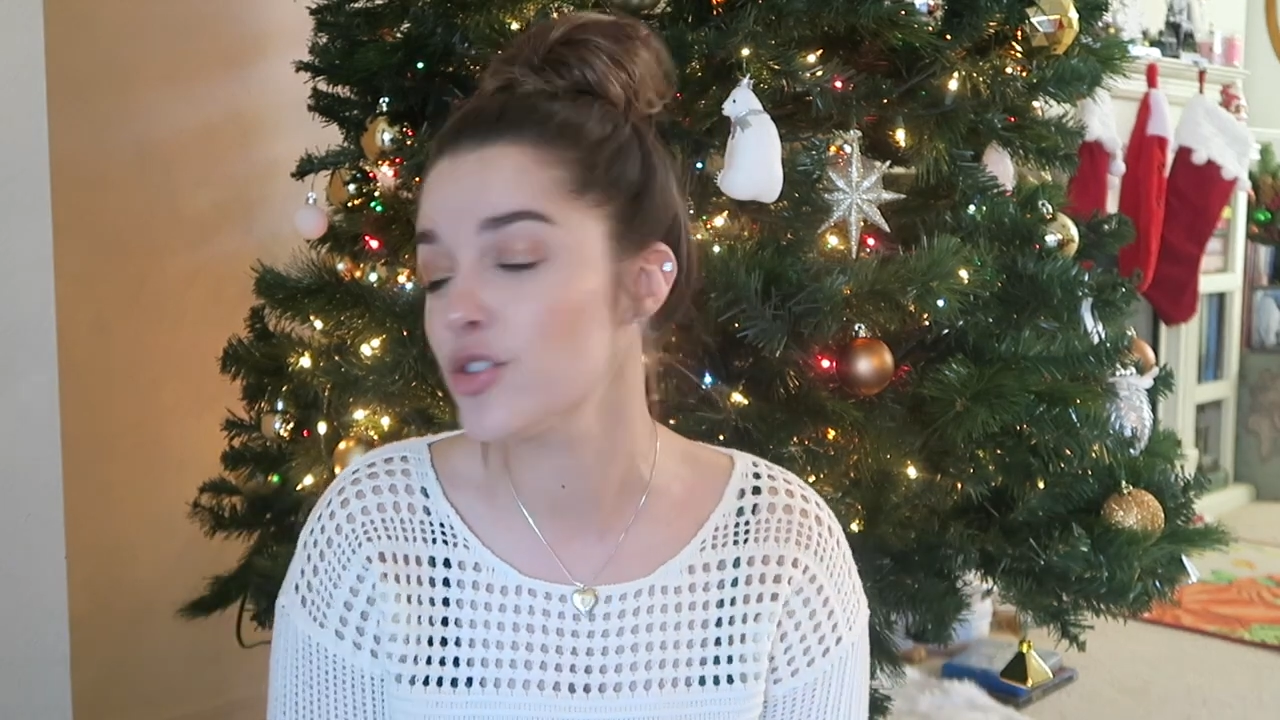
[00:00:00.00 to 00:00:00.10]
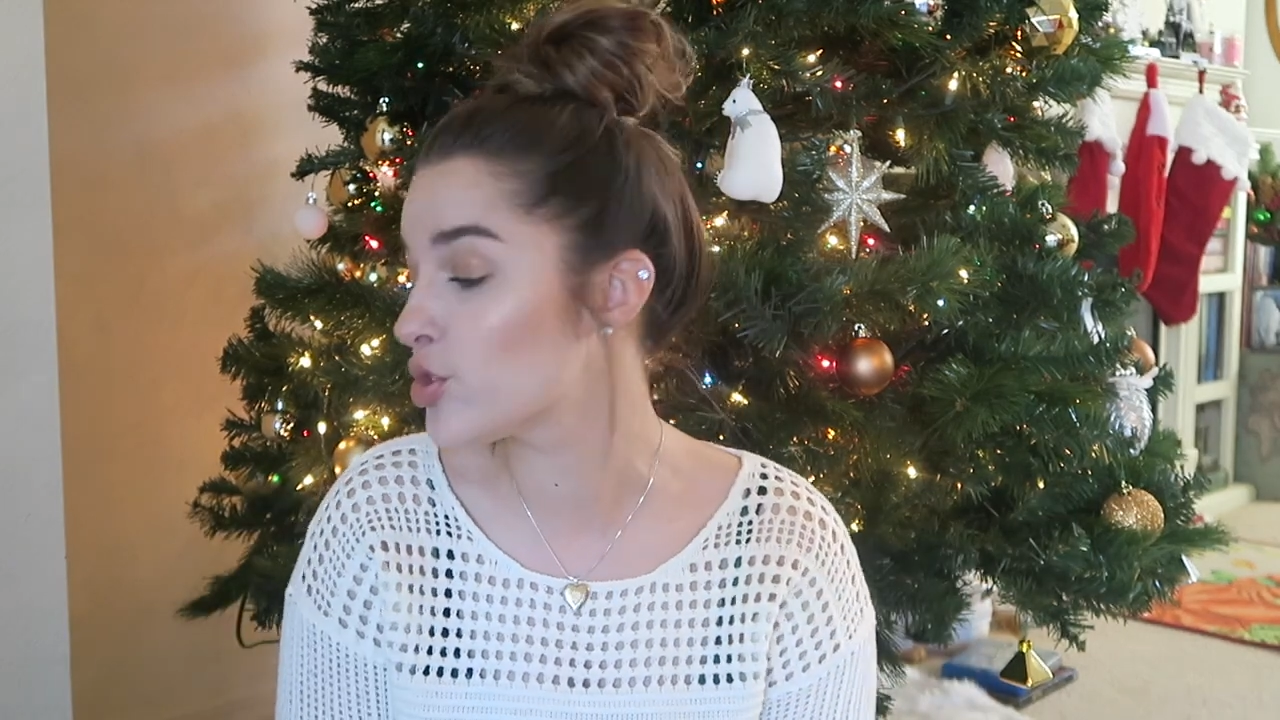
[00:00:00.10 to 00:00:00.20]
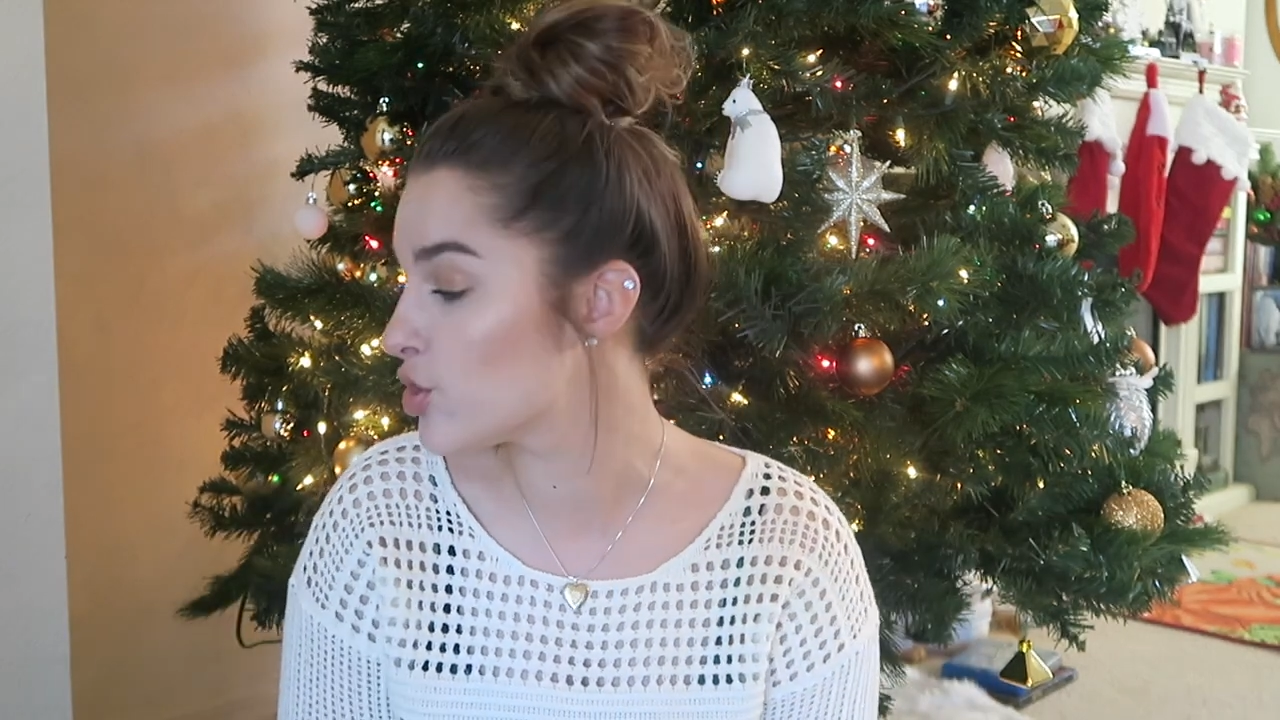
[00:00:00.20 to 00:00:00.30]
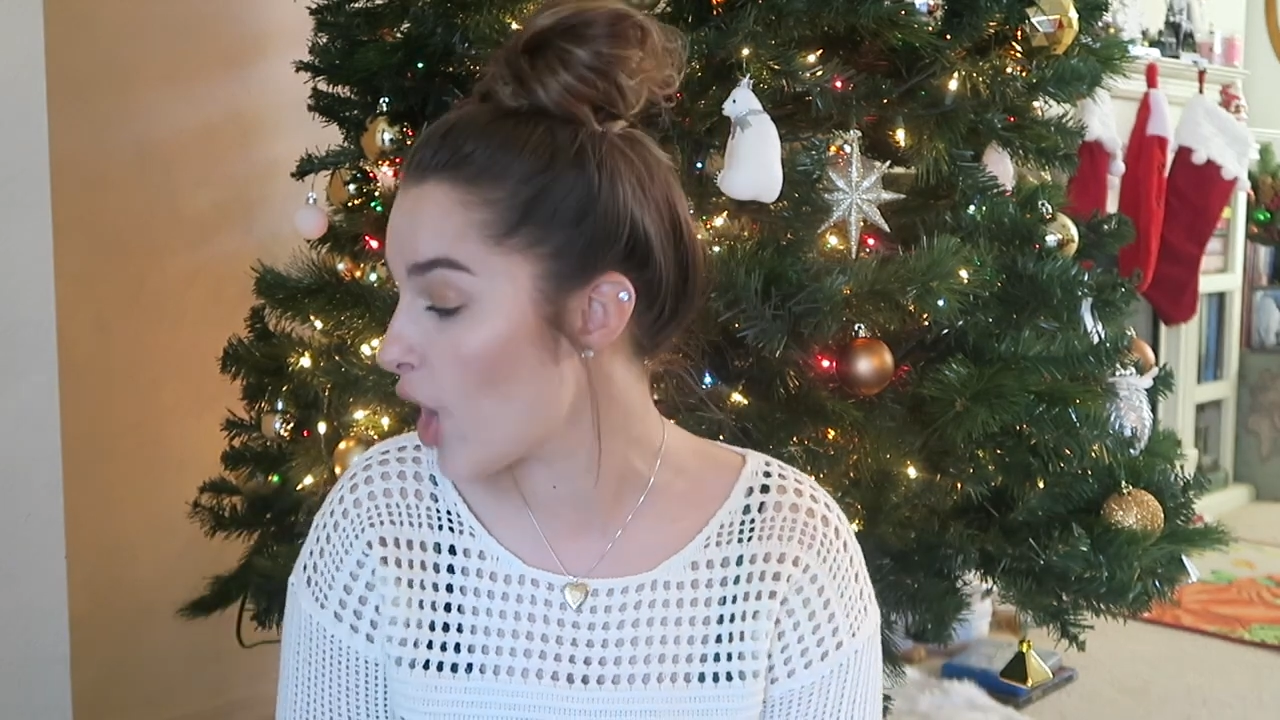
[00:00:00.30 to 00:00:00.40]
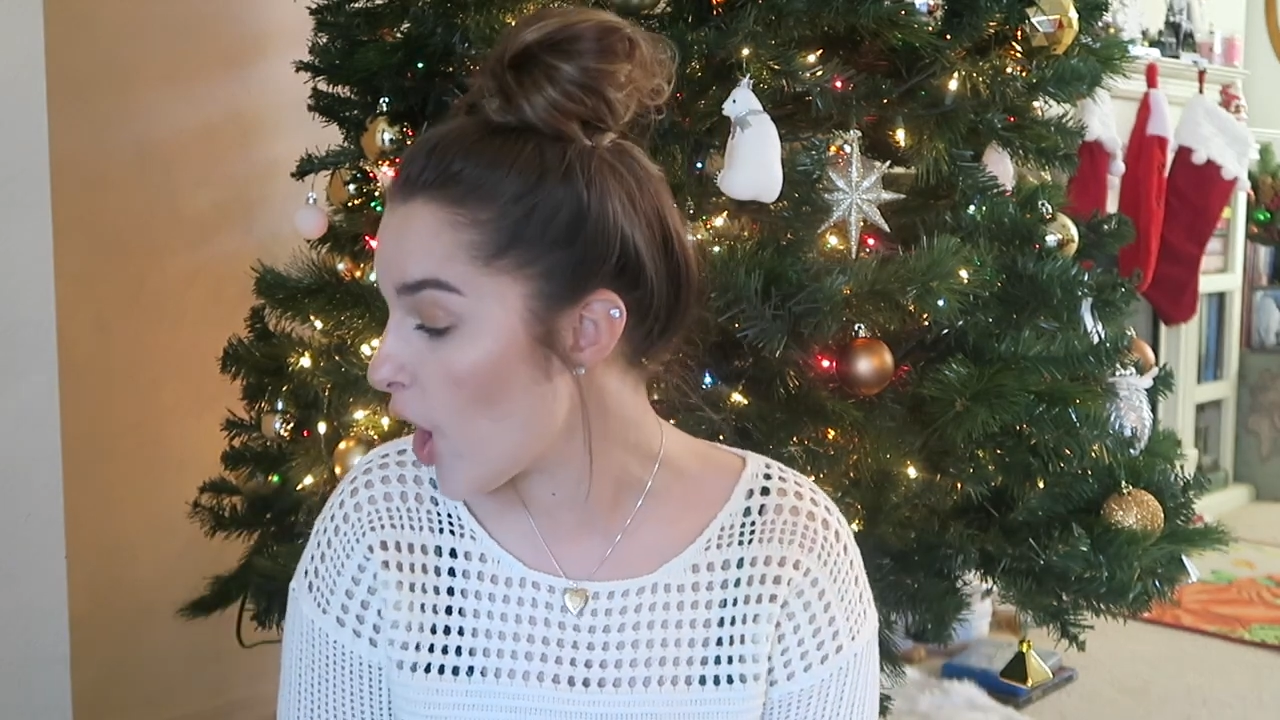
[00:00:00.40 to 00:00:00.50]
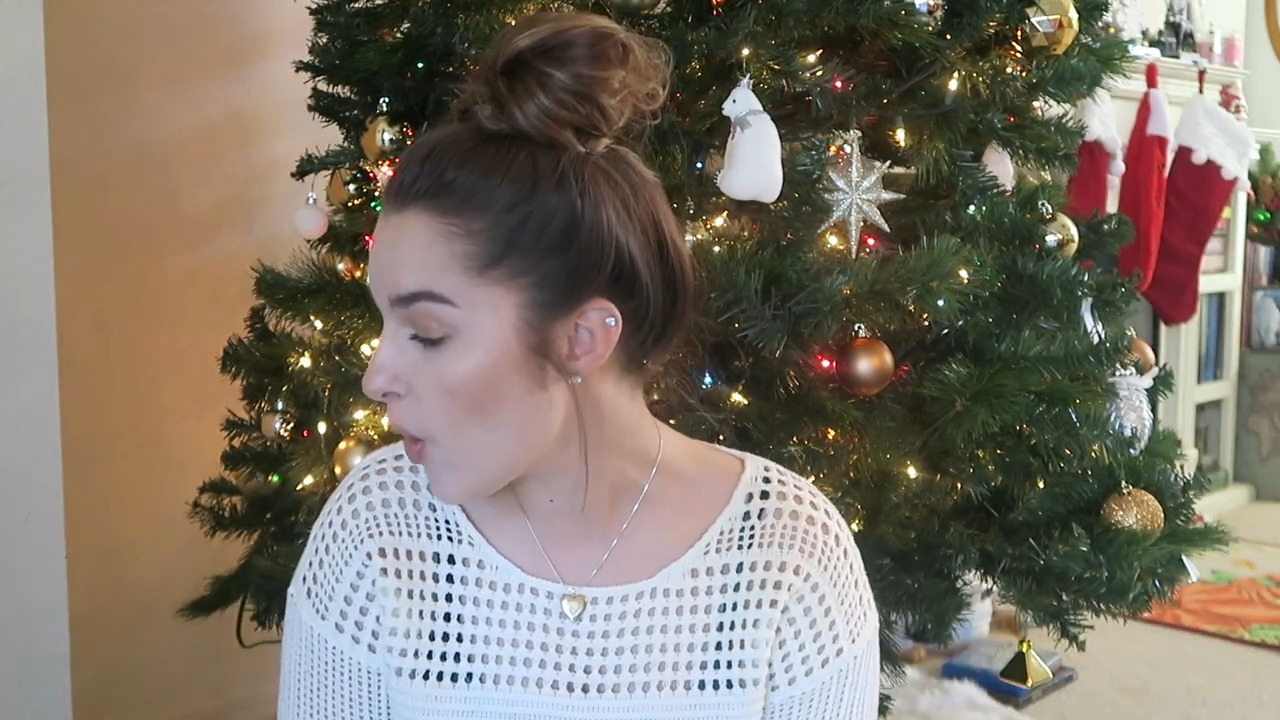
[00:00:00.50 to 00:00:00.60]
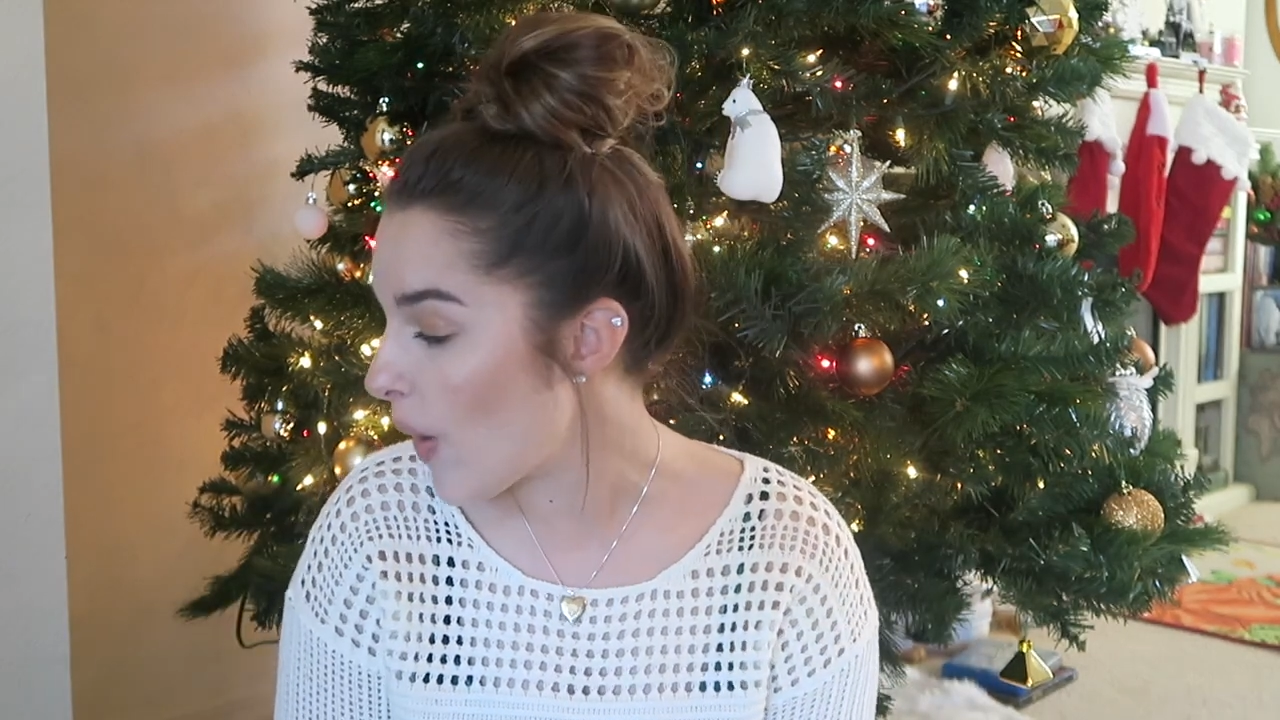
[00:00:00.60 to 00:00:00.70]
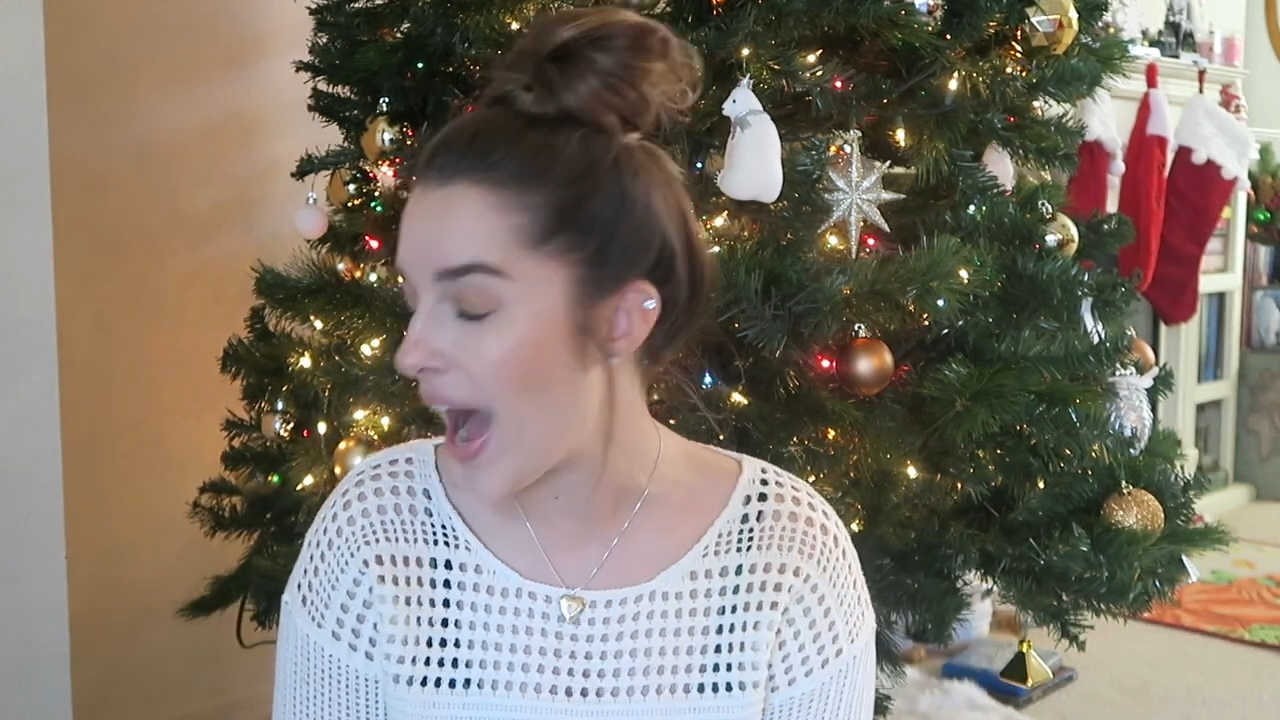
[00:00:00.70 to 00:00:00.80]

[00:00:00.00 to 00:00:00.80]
so